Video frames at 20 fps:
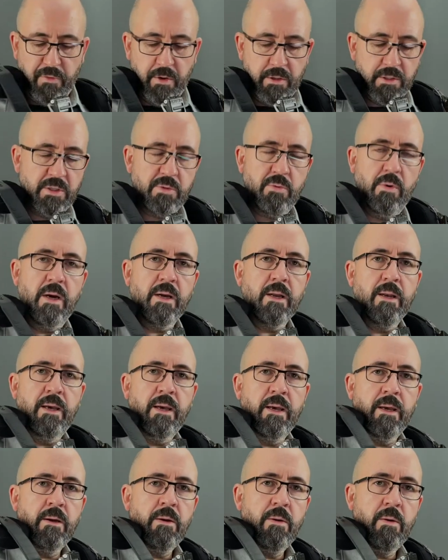
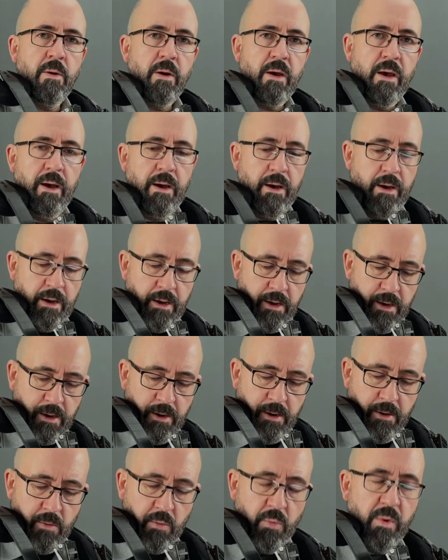struggling
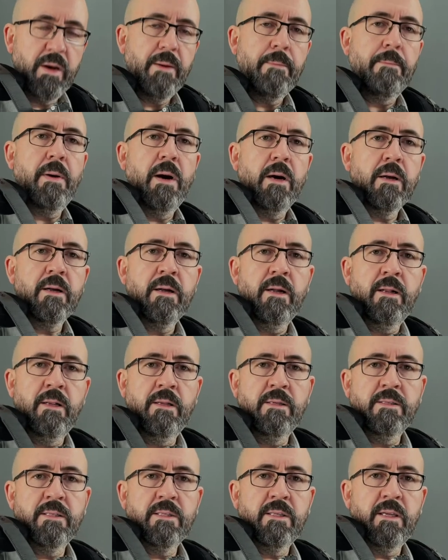with the
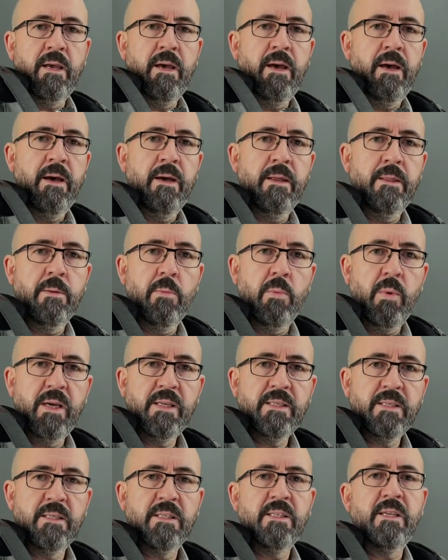buckles and the
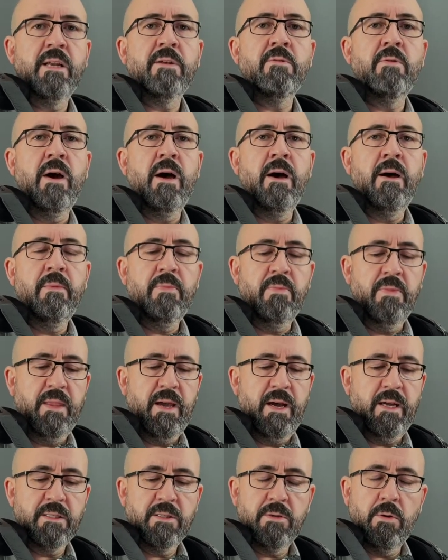waist, etc.,
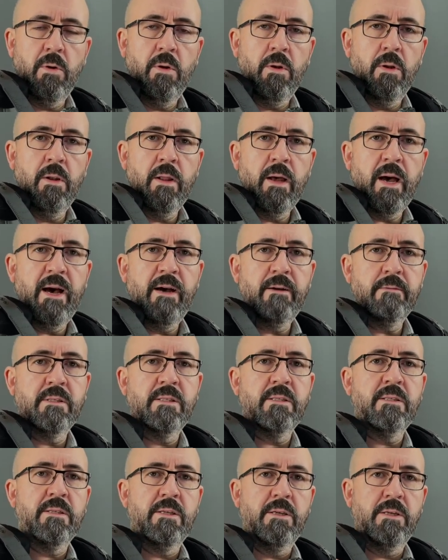that's all
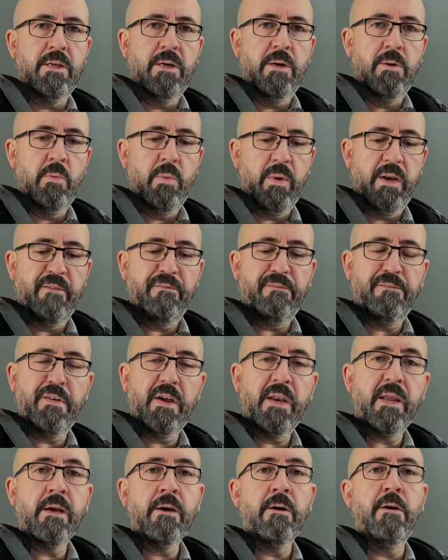has to do with the
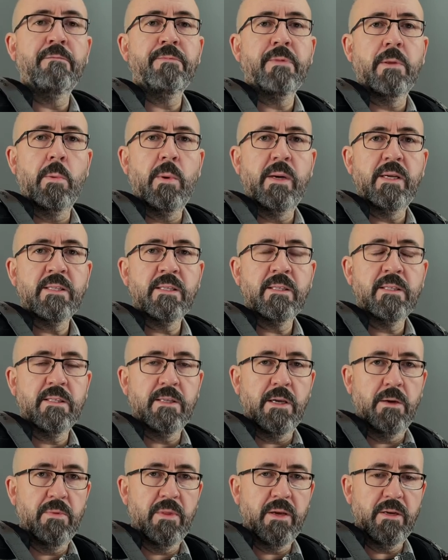fitting of the waist.
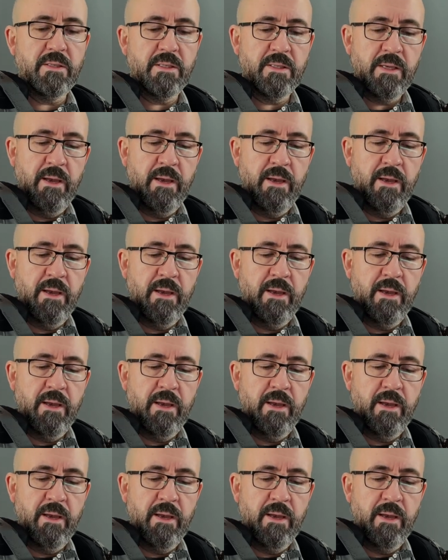So there's